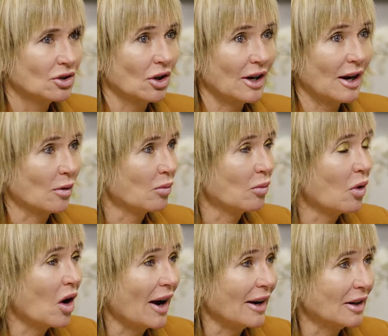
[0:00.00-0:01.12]
Slow down.
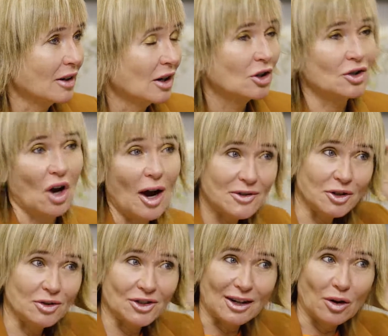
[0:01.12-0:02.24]
Why? Because I'm
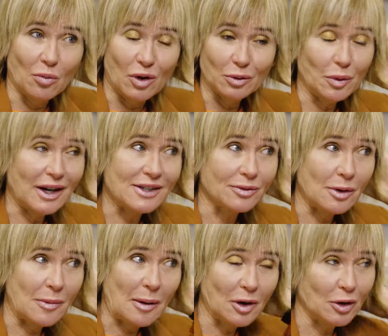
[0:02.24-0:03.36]
still stuck on Wild West.
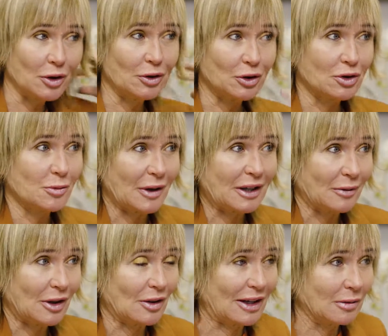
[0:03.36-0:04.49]
Remember who you're
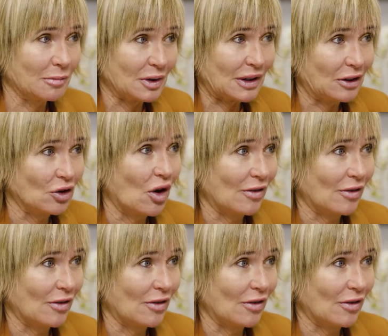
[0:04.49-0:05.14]
speaking with, like complete